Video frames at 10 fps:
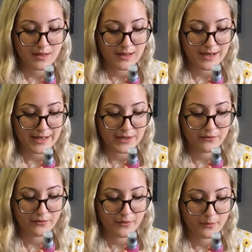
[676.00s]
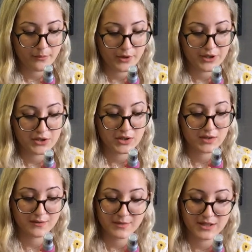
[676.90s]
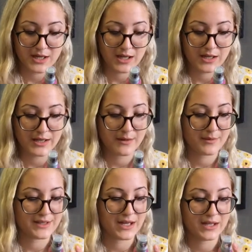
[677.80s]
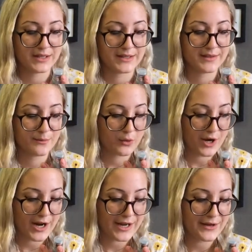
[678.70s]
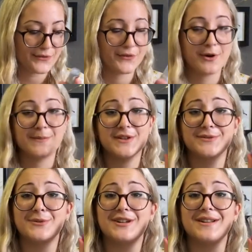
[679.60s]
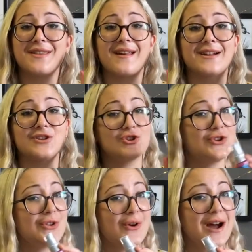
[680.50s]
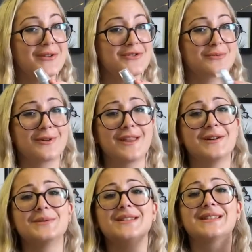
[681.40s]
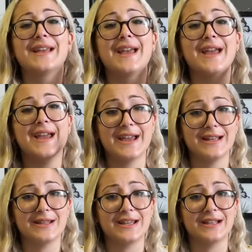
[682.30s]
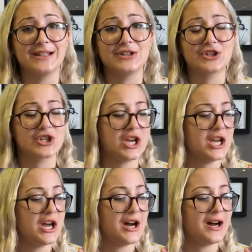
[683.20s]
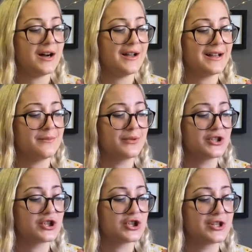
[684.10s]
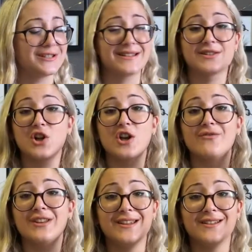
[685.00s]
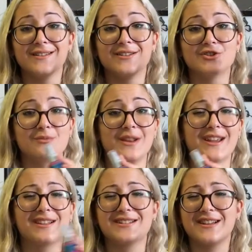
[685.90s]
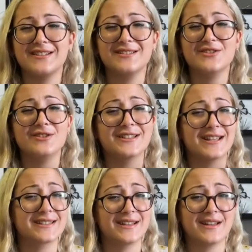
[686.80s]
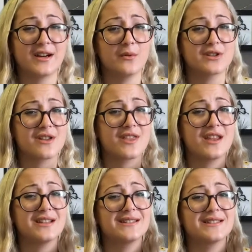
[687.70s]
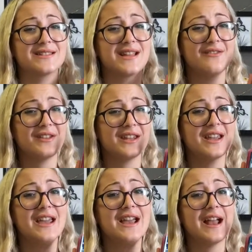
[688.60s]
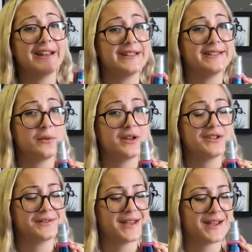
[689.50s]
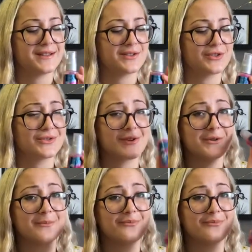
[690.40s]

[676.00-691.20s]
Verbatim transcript: Live Precious Metallic Spray from this brand that I don't know how to pronounce in English, and I'm pretty sure this is not even English, but like in Italian it's called Tessanera, which I think is definitely an easy way to say it. So